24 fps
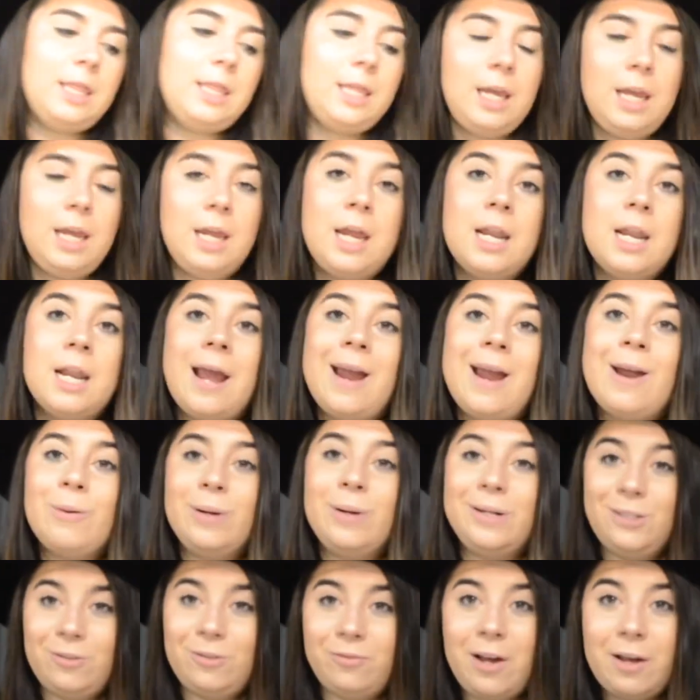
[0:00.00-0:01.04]
then I
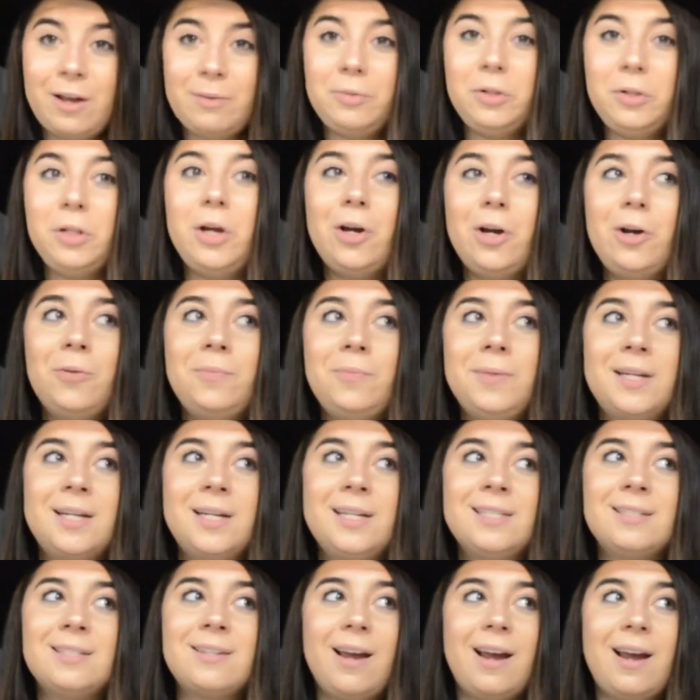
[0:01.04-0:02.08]
went to Five Below
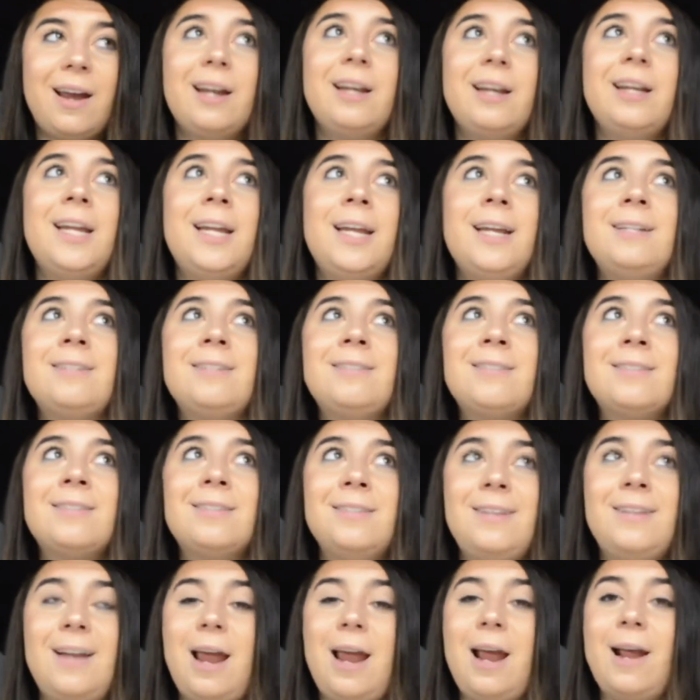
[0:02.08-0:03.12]
because I need
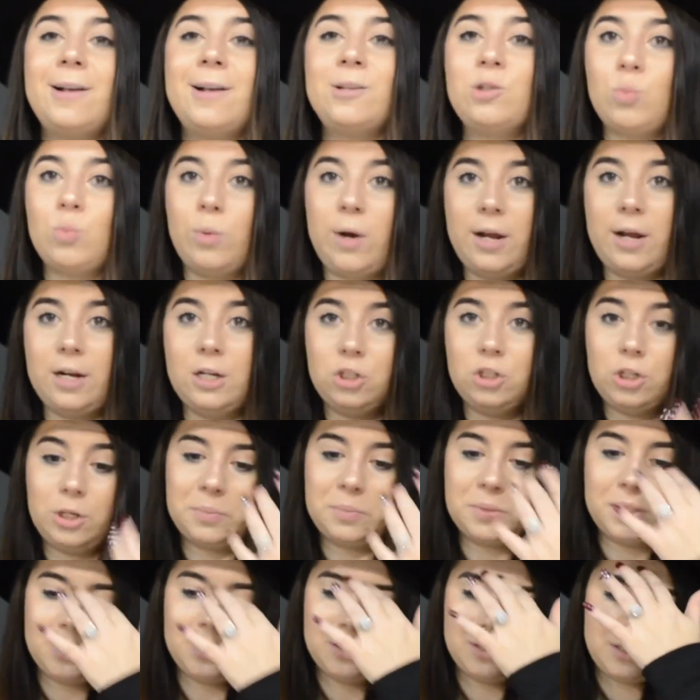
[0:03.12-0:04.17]
snacks. We're out of
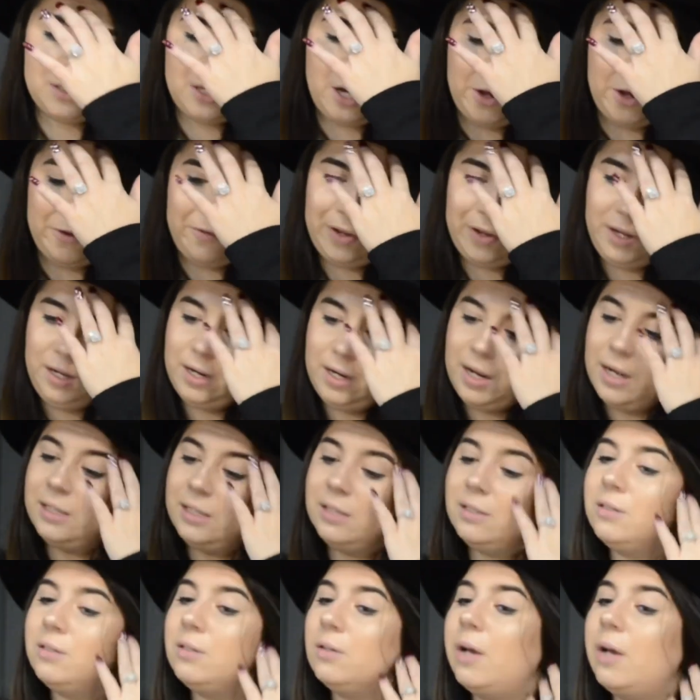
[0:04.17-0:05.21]
chips and stuff, and I
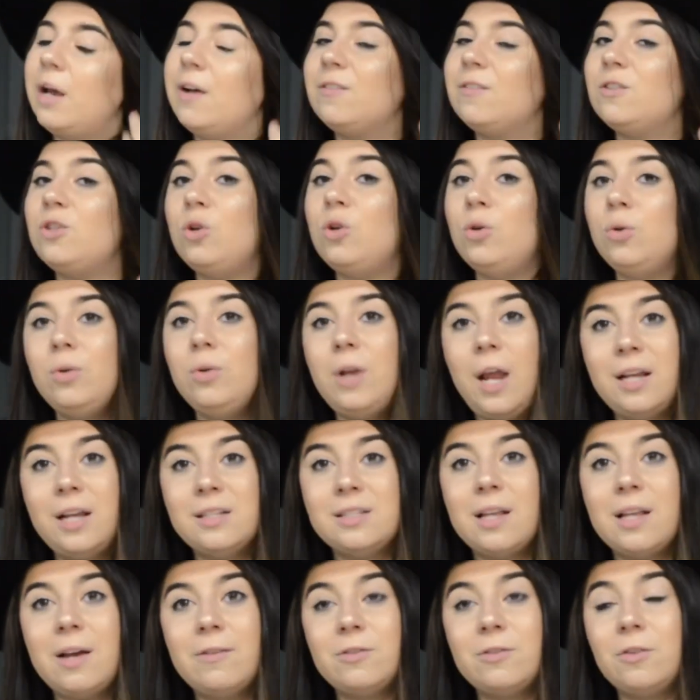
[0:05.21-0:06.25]
still have 2 days
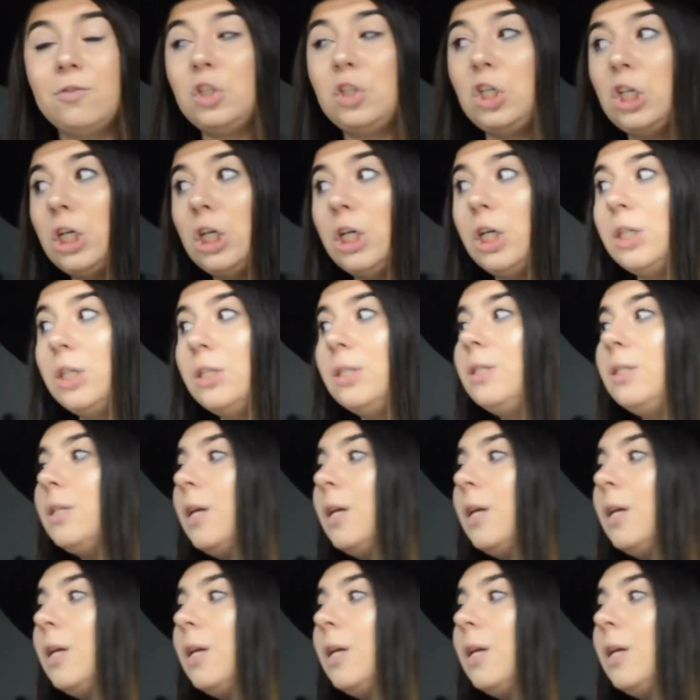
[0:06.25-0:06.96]
left of turns.